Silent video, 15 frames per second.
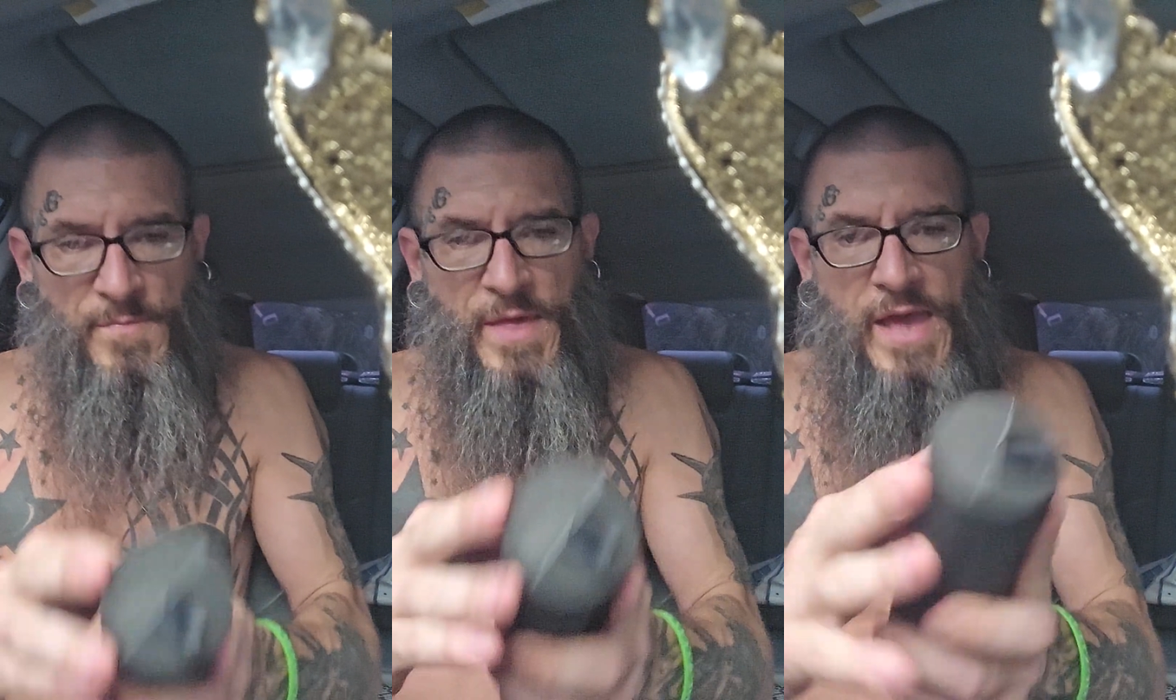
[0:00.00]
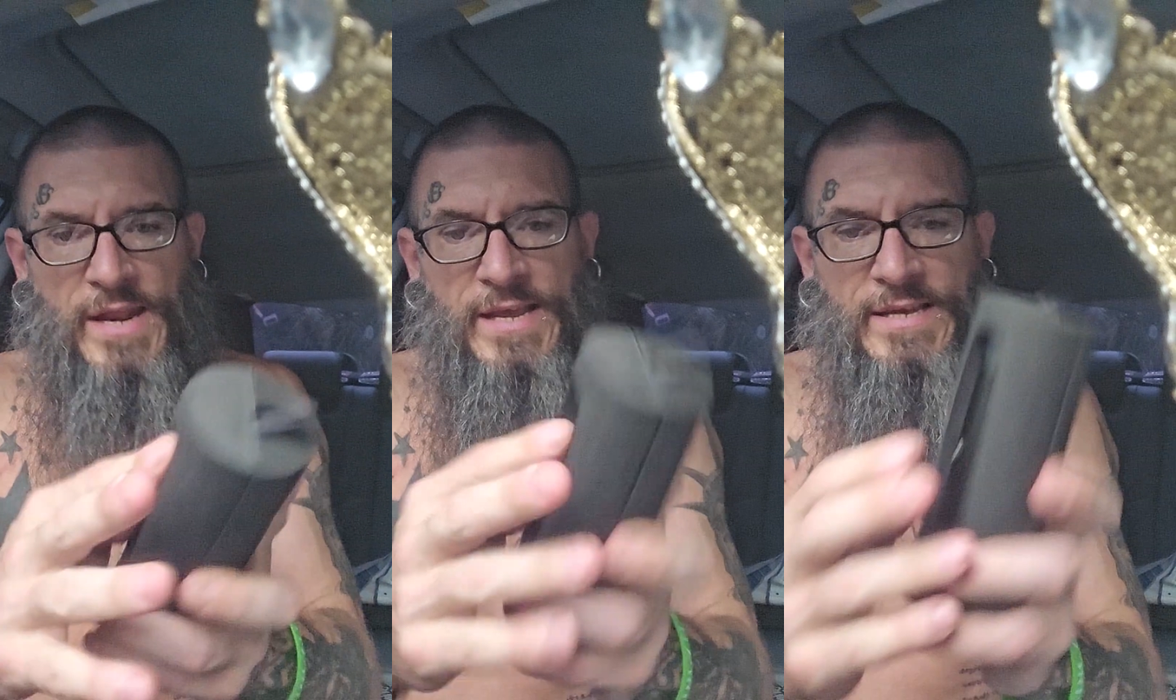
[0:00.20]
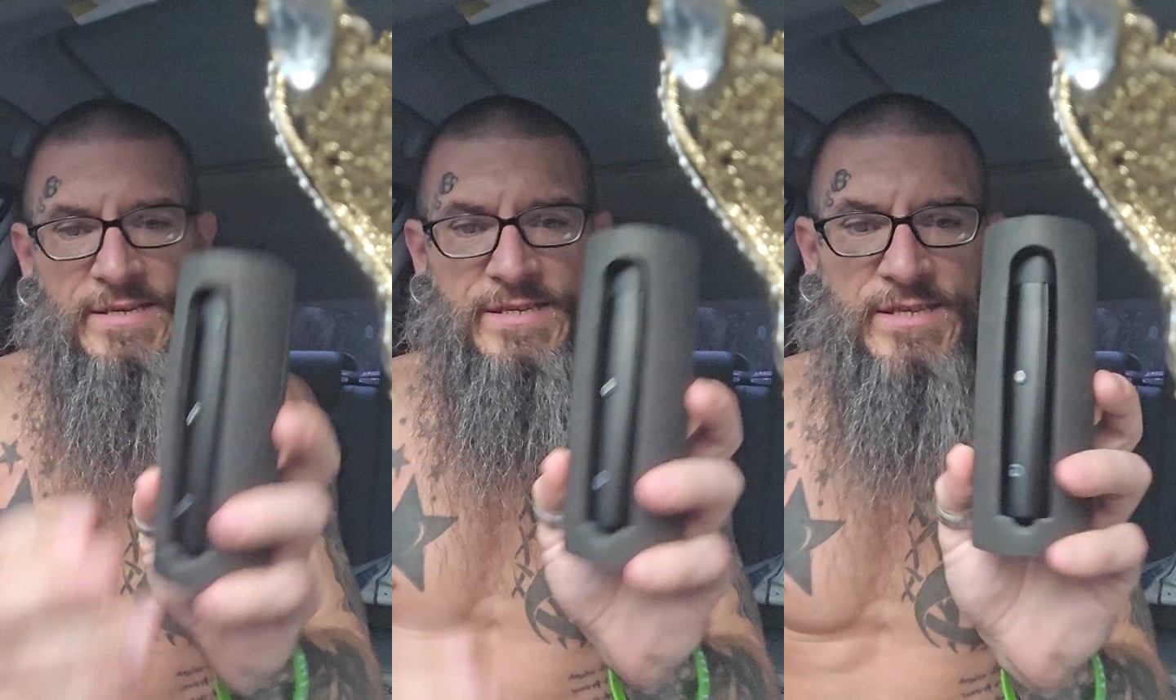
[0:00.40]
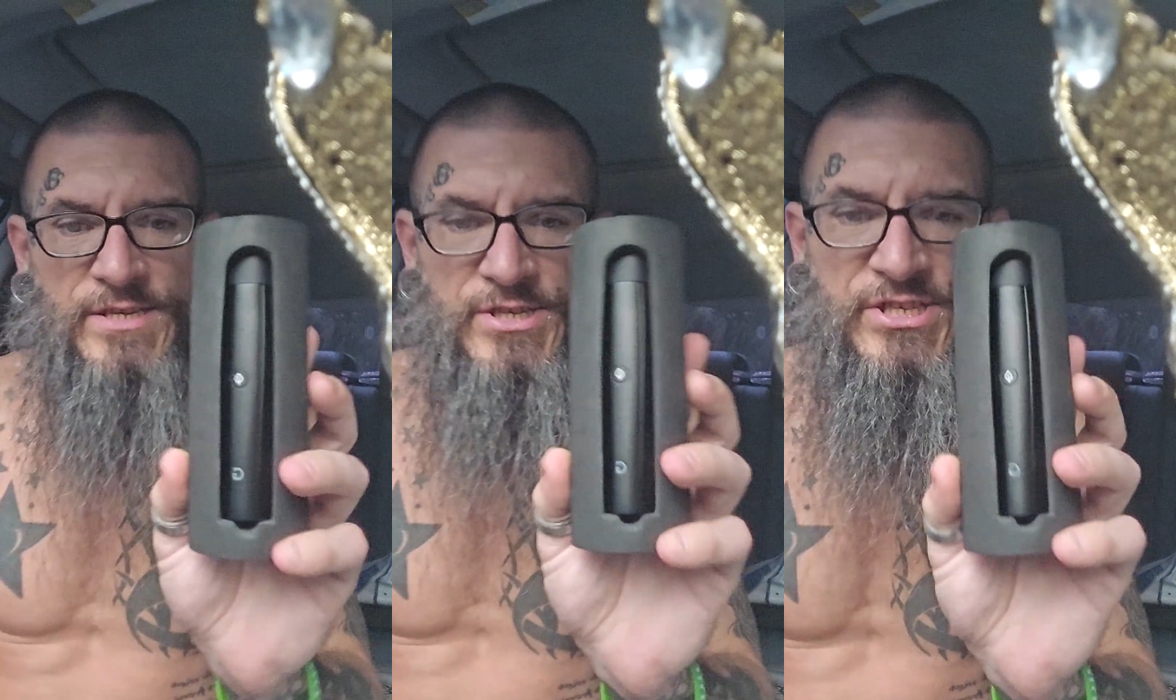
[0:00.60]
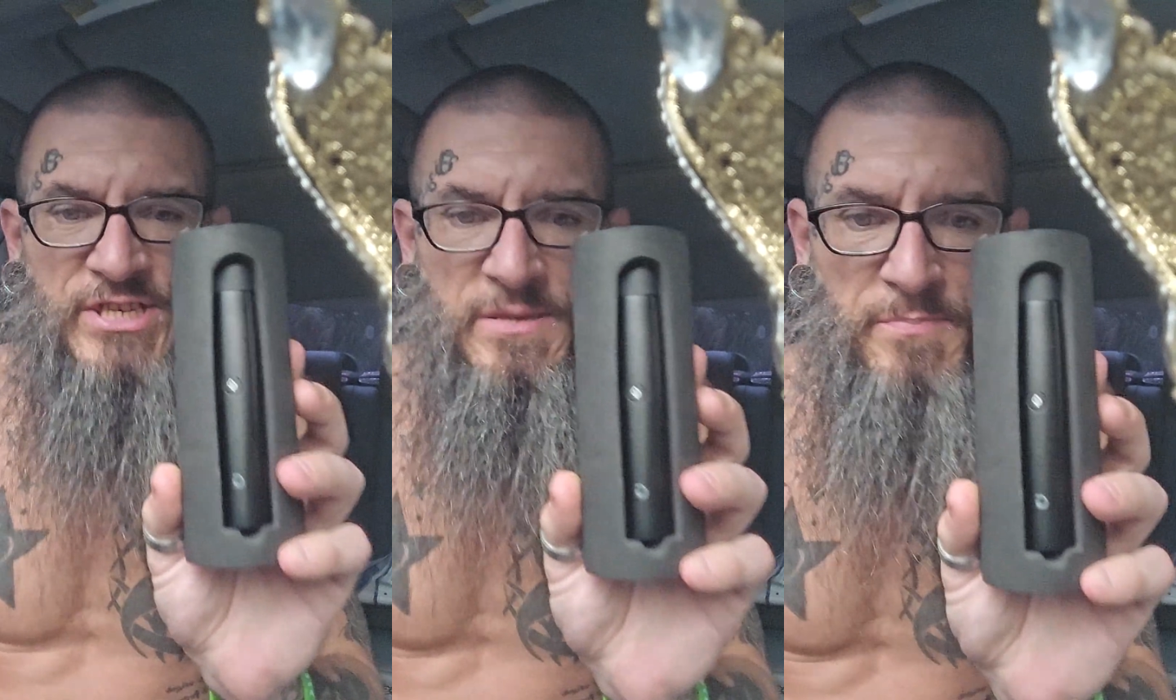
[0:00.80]
that is the
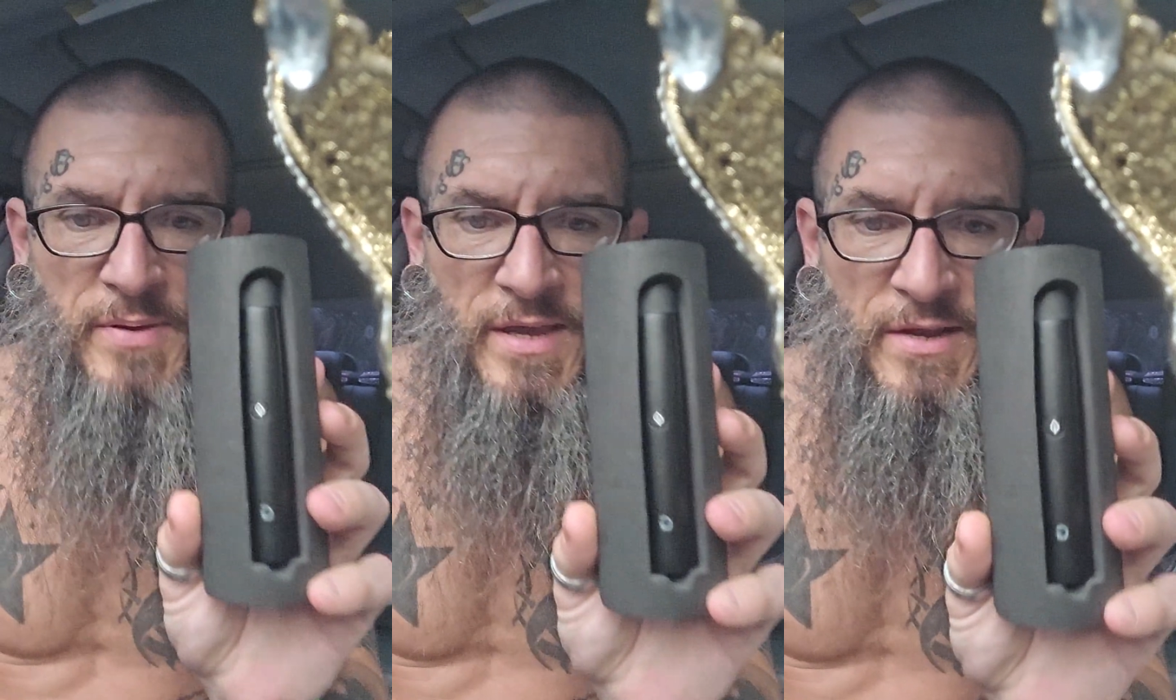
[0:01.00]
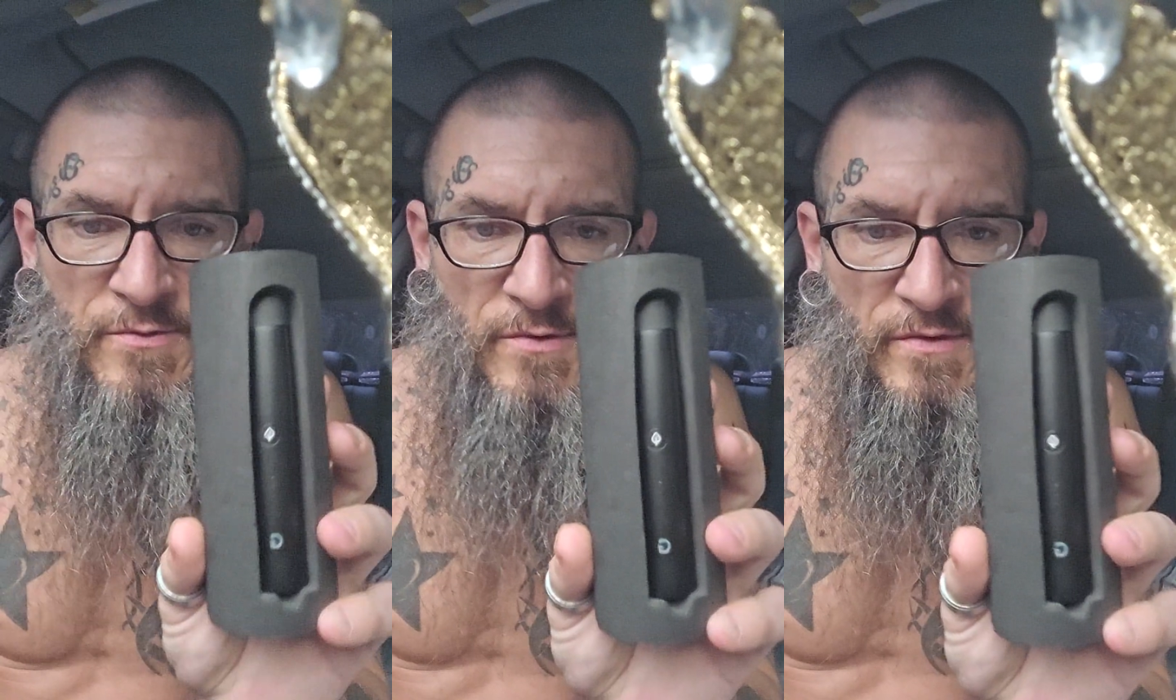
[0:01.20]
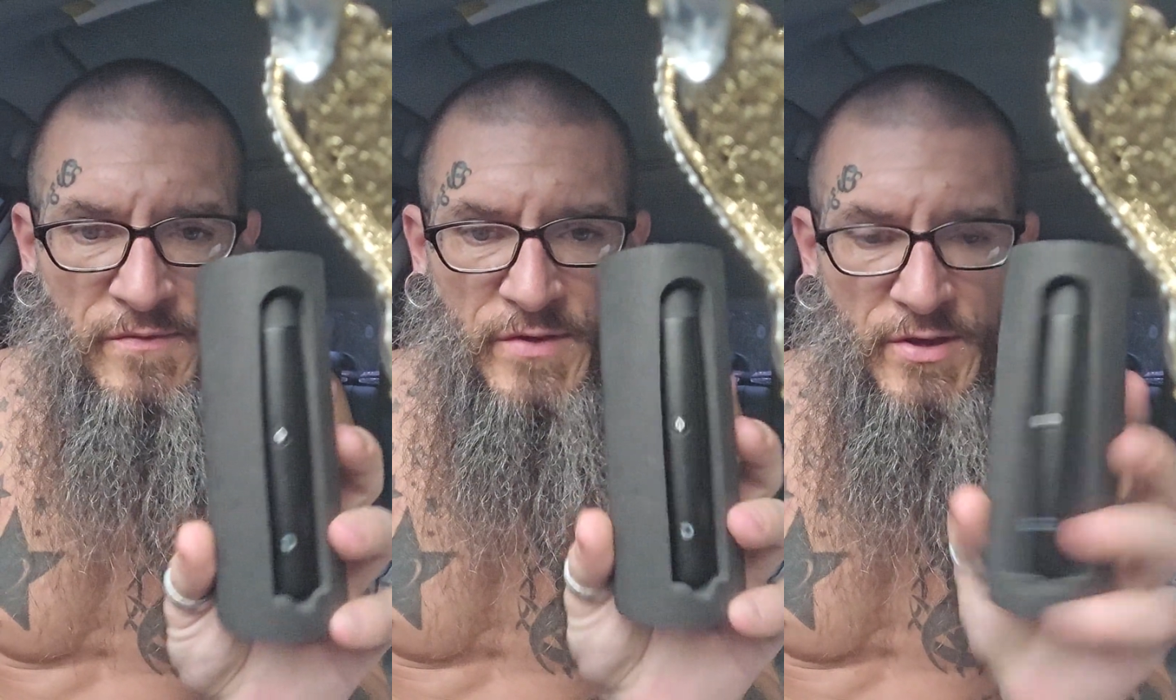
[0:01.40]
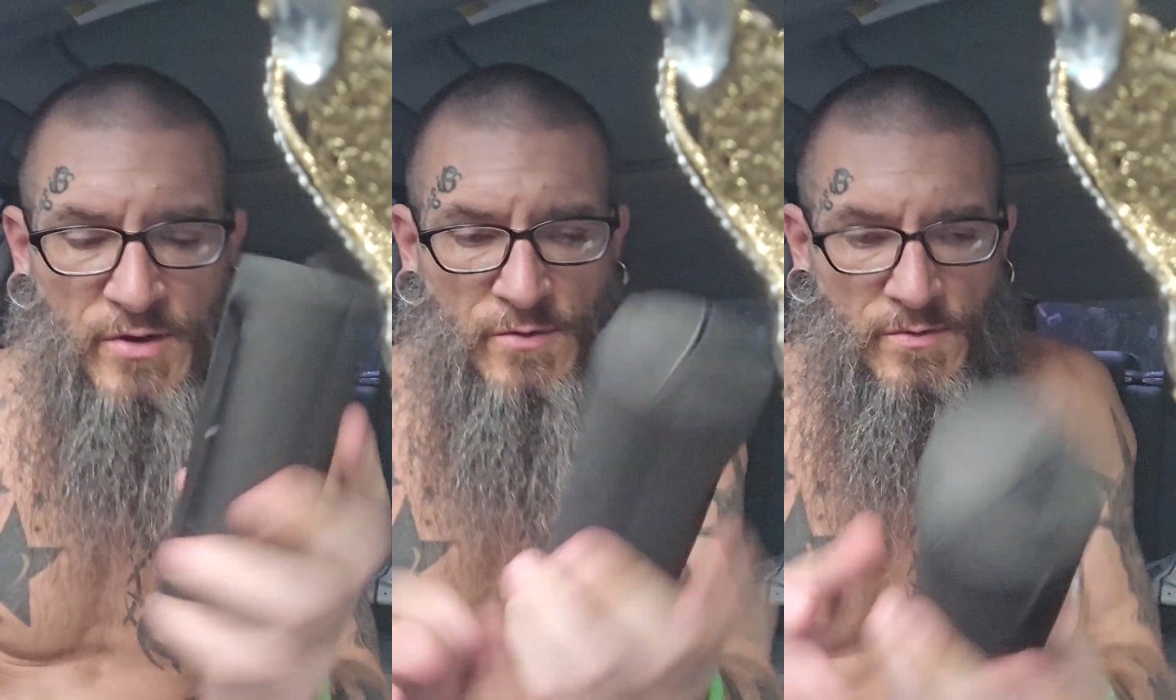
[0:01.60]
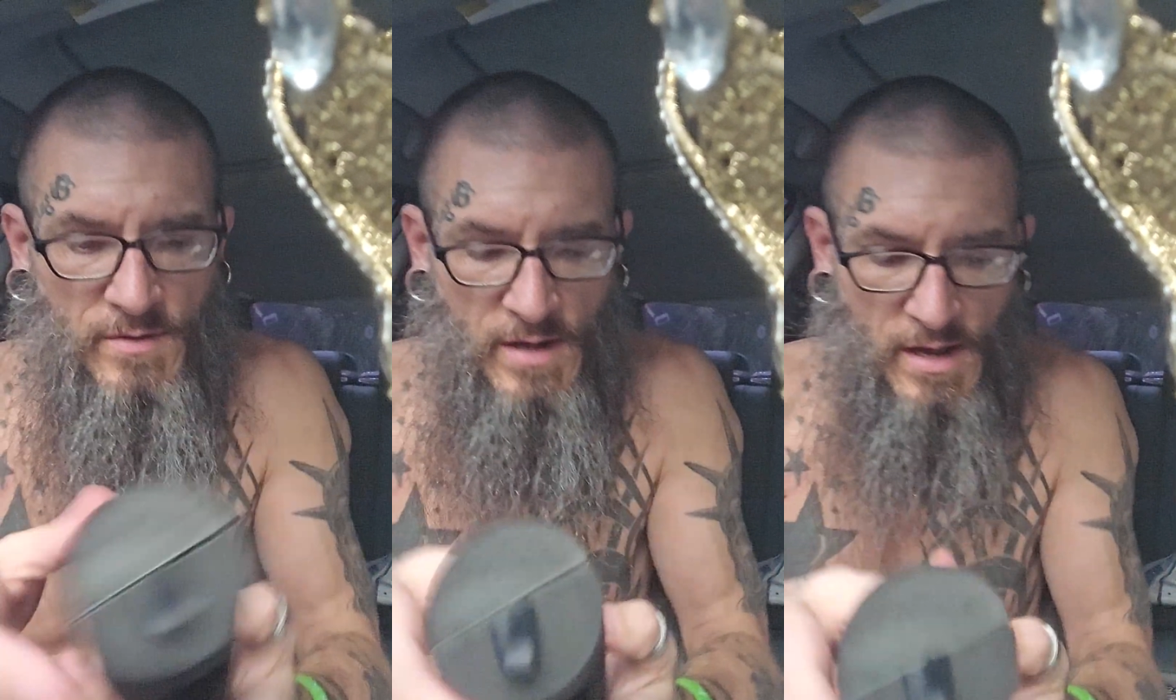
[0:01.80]
G Pen review.